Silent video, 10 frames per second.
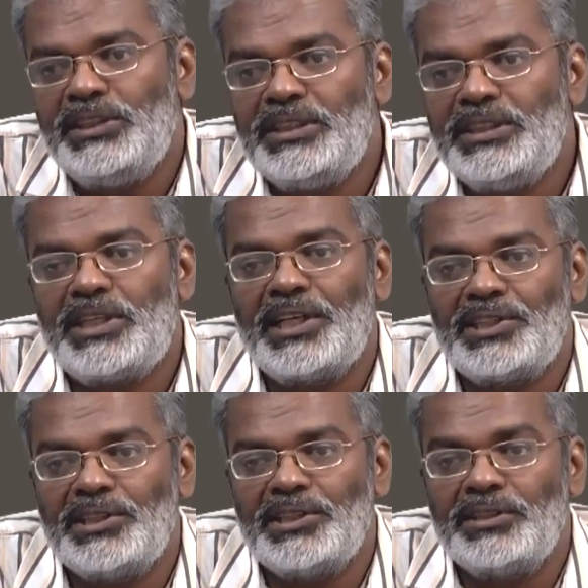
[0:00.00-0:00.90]

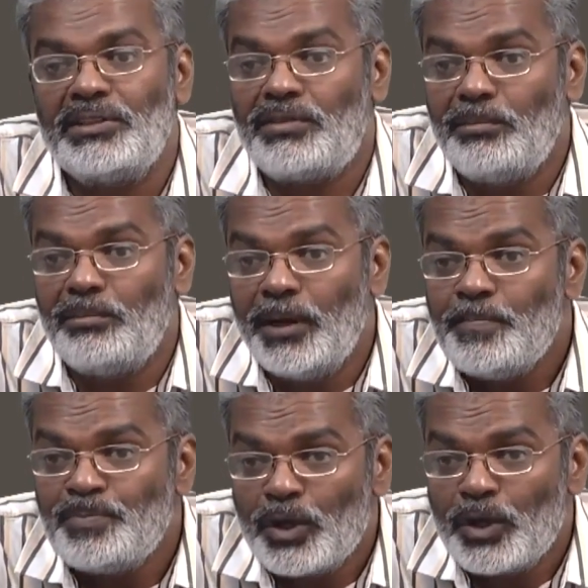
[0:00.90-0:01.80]
interactions from a
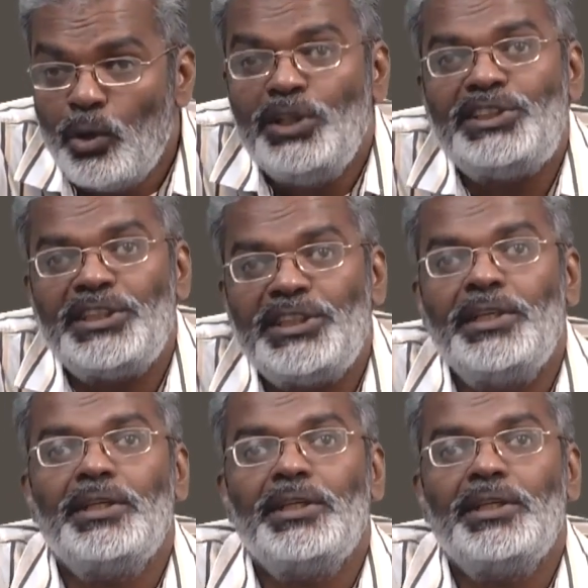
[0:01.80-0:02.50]
holistic